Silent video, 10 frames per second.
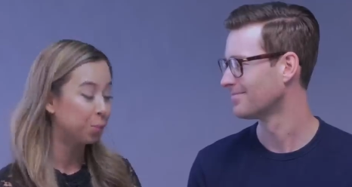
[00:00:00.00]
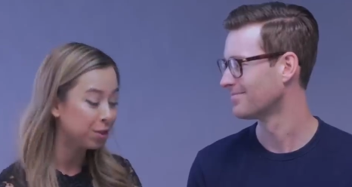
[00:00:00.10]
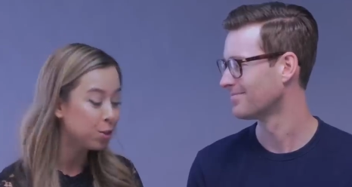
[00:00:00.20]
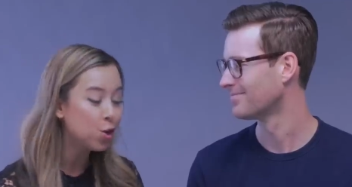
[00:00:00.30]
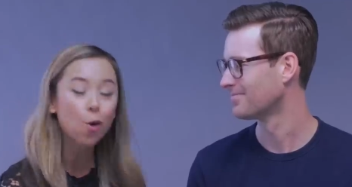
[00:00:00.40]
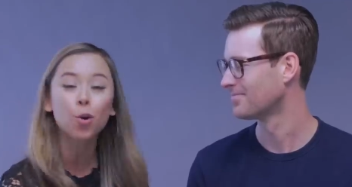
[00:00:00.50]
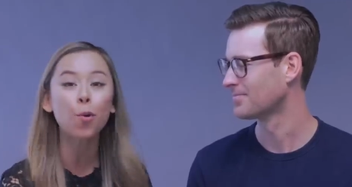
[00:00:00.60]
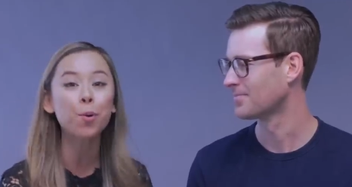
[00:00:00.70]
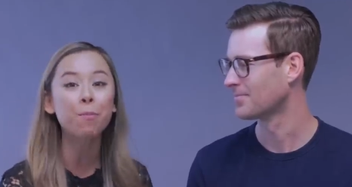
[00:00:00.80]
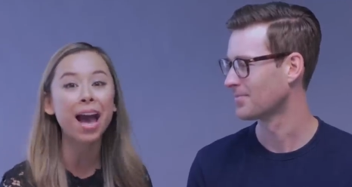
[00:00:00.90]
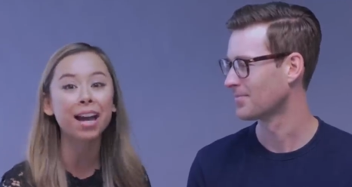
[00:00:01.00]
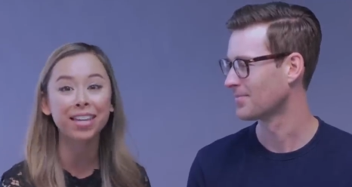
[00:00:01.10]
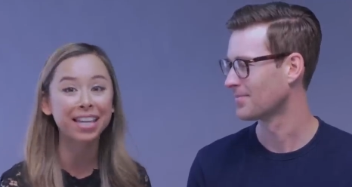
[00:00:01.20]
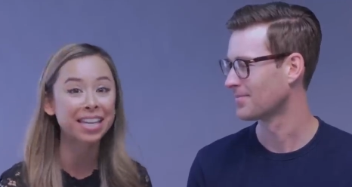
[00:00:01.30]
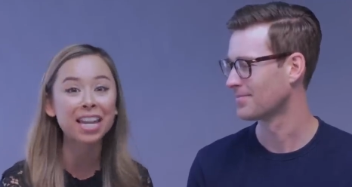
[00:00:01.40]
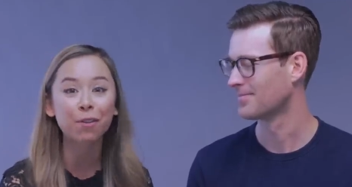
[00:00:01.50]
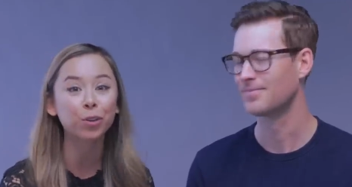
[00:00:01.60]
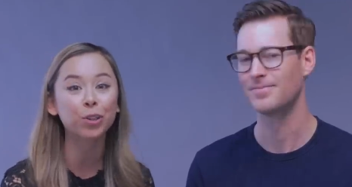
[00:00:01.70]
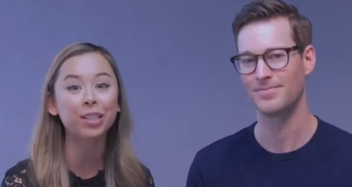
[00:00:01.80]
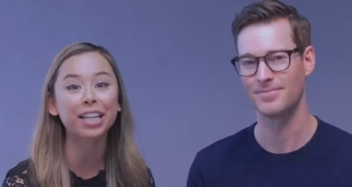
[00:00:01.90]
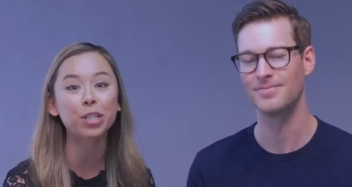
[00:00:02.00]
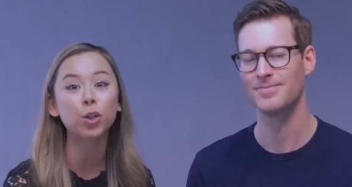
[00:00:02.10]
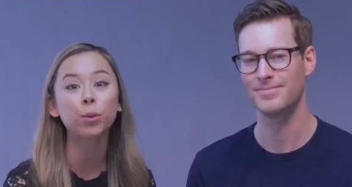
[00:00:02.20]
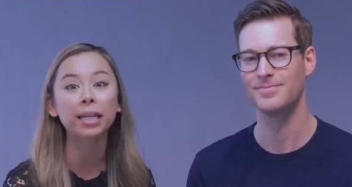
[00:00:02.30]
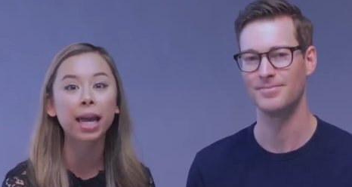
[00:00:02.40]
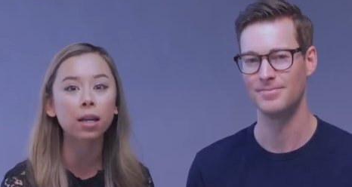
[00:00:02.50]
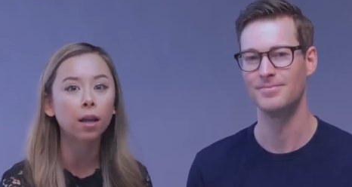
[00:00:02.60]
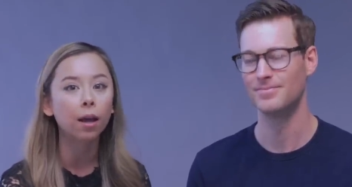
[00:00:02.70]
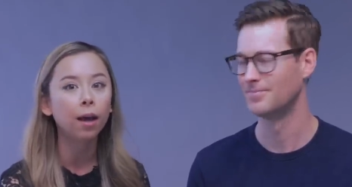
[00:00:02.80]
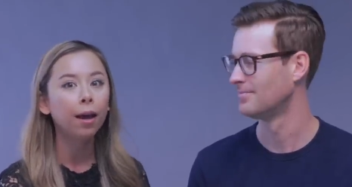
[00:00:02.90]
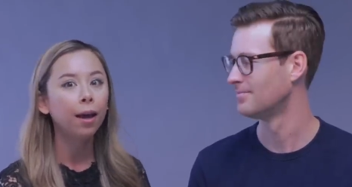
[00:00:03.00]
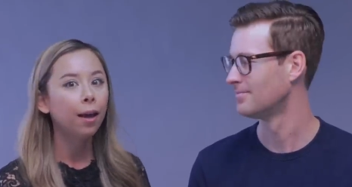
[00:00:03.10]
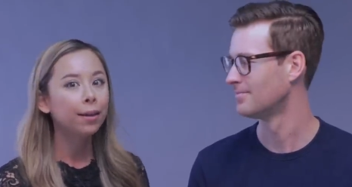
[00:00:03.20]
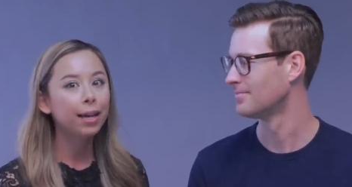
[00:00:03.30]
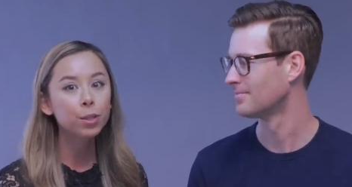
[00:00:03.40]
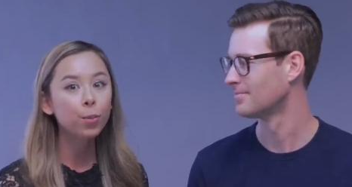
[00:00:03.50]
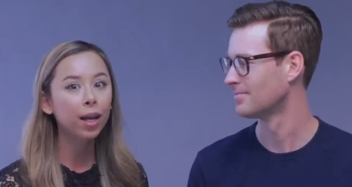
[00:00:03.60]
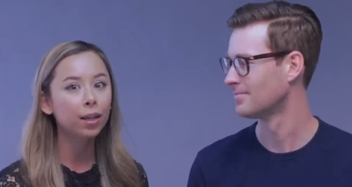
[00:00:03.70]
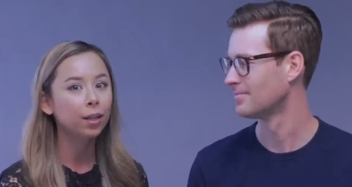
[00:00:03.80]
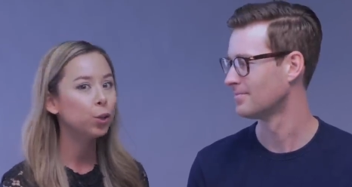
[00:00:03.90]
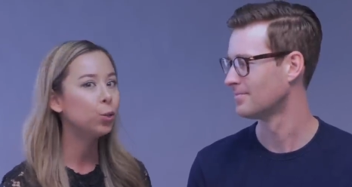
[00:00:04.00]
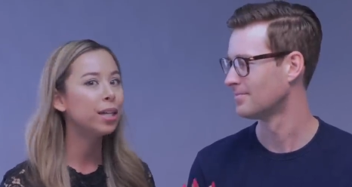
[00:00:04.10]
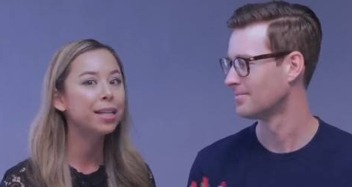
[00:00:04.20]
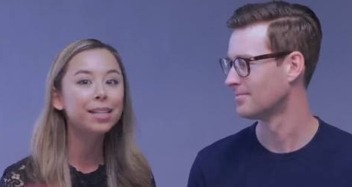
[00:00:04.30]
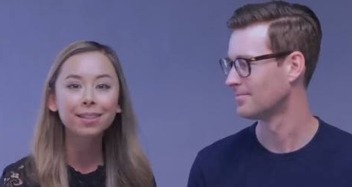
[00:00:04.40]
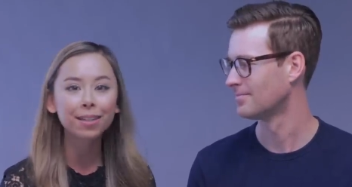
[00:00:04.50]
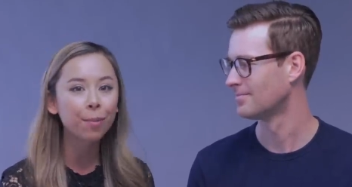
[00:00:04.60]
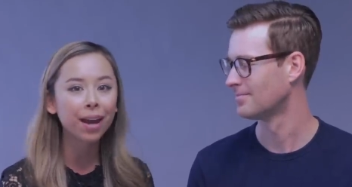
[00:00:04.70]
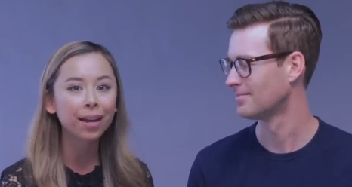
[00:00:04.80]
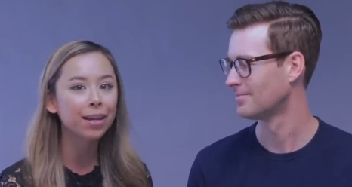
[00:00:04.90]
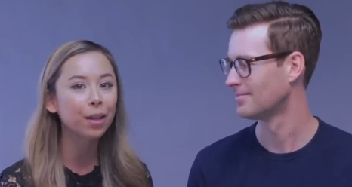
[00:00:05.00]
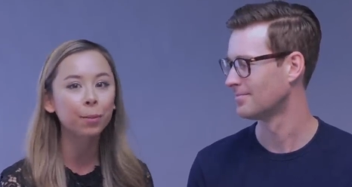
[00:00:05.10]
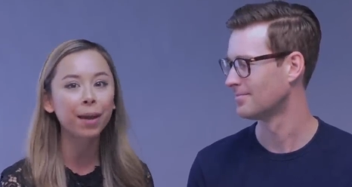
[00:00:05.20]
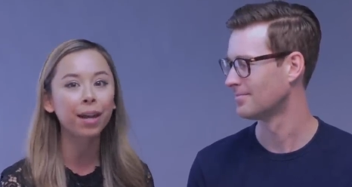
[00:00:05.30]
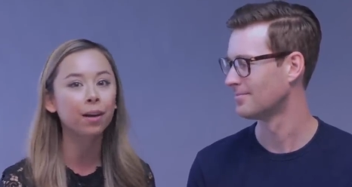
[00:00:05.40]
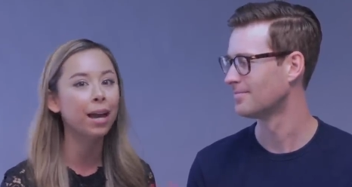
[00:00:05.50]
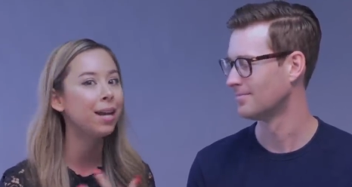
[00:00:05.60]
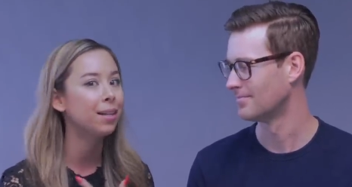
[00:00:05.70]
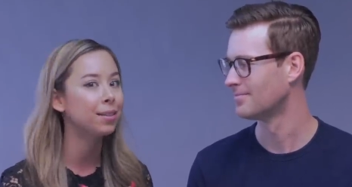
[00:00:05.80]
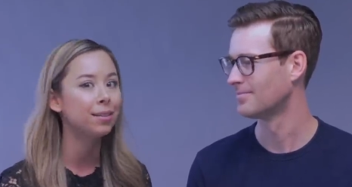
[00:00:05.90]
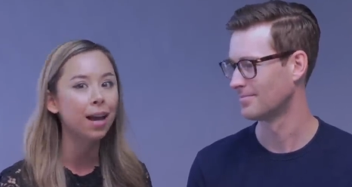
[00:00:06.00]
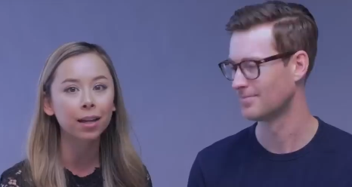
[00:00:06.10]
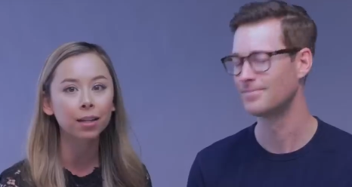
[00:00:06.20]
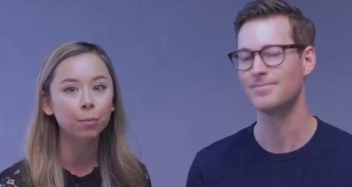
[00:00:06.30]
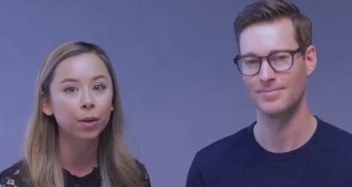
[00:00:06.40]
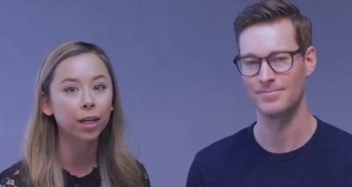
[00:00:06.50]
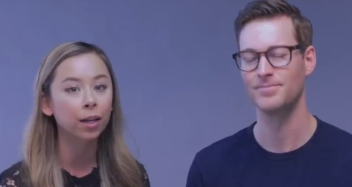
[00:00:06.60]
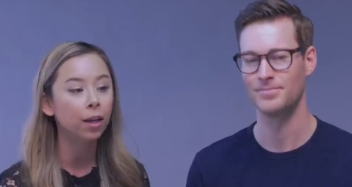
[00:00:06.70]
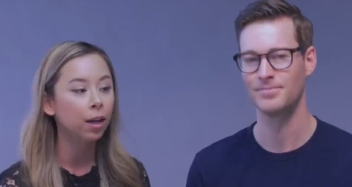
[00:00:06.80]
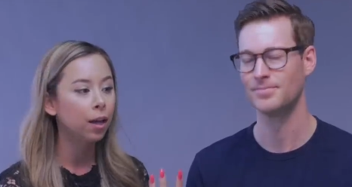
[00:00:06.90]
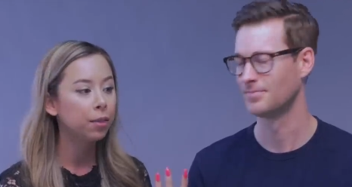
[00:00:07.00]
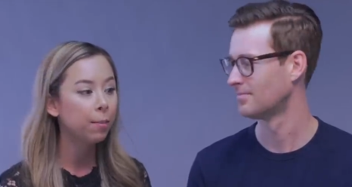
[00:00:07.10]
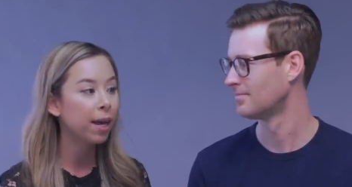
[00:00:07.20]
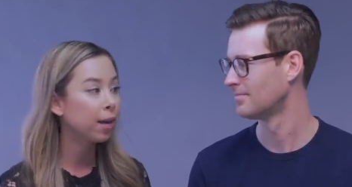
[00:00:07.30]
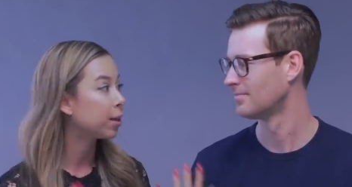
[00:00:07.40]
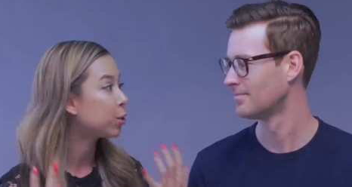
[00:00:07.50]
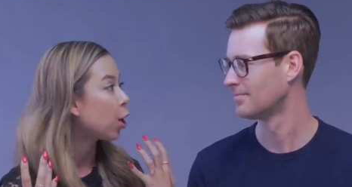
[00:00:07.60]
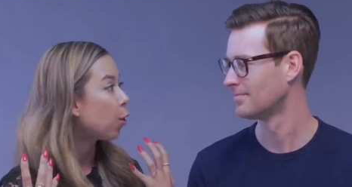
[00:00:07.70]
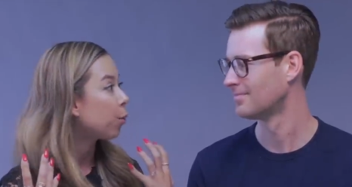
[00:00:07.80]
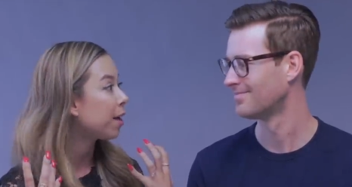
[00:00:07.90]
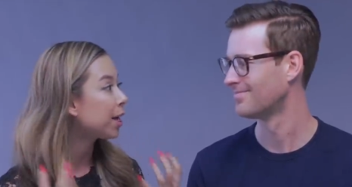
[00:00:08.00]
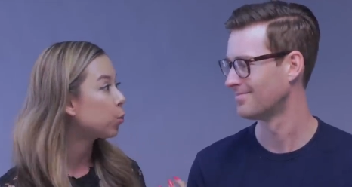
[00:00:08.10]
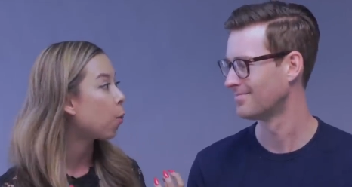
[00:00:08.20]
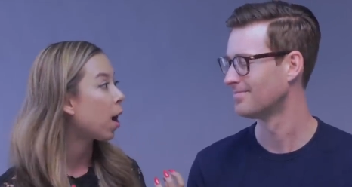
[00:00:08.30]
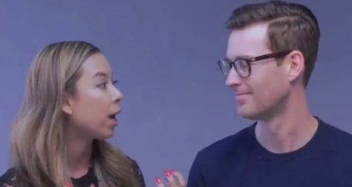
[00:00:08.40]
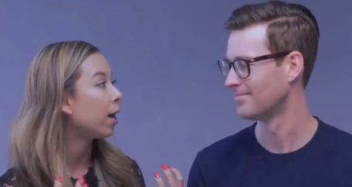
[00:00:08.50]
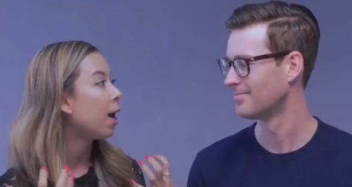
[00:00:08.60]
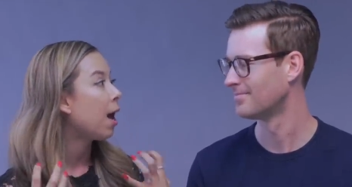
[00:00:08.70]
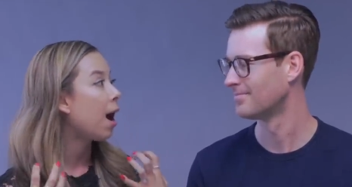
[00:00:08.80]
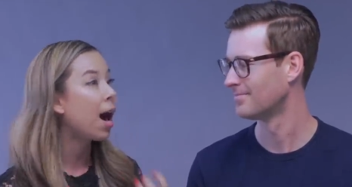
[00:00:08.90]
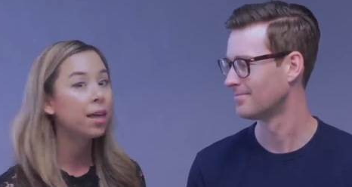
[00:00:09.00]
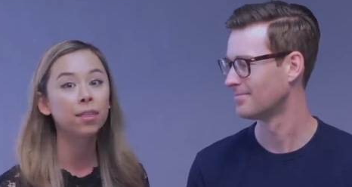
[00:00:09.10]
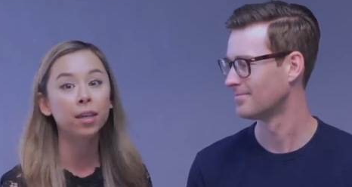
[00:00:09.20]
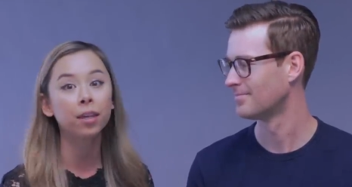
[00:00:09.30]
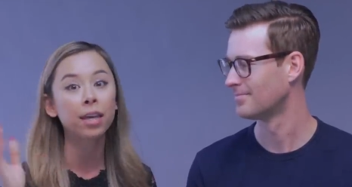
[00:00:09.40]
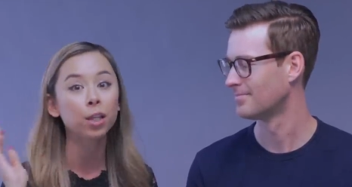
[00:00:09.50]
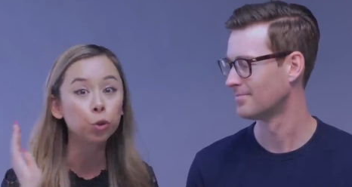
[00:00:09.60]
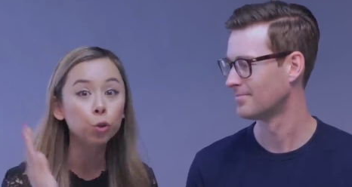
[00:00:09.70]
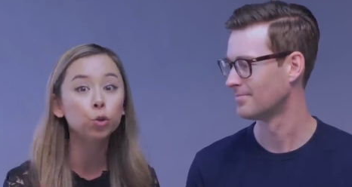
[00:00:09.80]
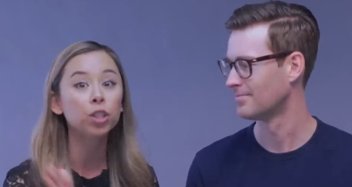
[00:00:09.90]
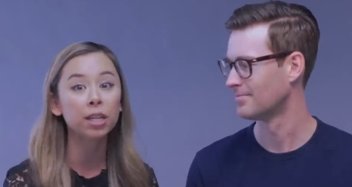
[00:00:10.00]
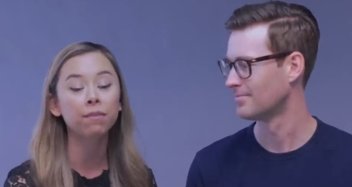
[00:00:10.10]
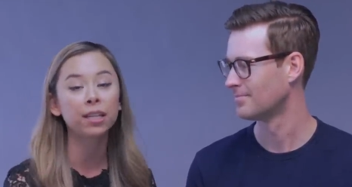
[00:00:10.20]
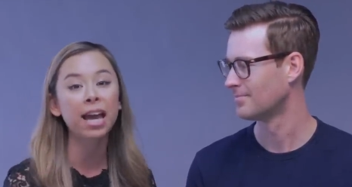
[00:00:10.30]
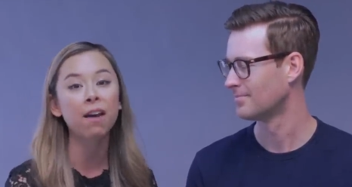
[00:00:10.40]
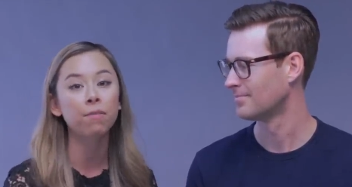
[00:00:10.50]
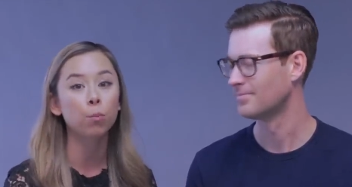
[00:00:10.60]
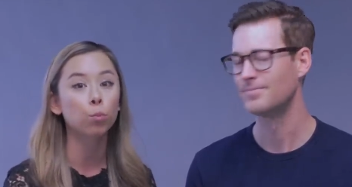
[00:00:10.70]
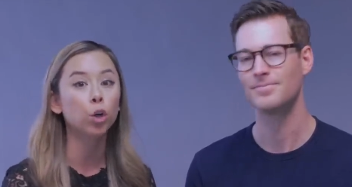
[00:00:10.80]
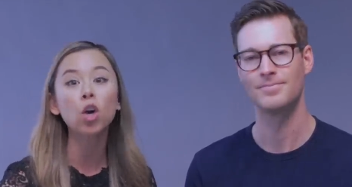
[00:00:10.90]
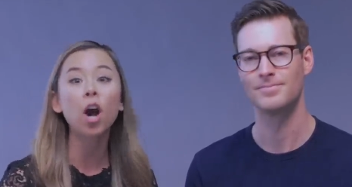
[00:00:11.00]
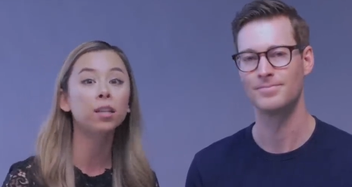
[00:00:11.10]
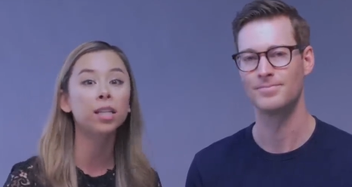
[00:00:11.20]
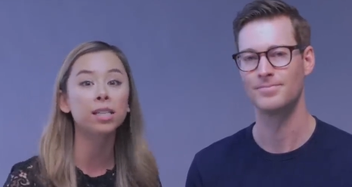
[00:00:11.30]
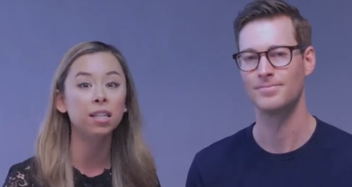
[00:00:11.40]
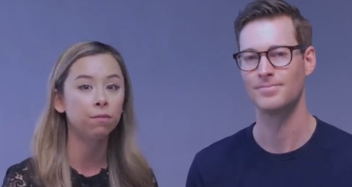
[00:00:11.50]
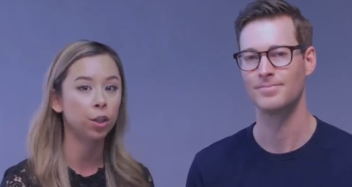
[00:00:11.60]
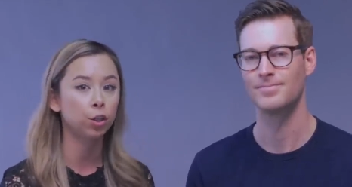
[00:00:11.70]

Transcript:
Speaker 1: no going back, they can never look like new again guess what? You can easily buy another pair and it's not gonna break the bank. So that's why I think that you should definitely have them, regardless if they're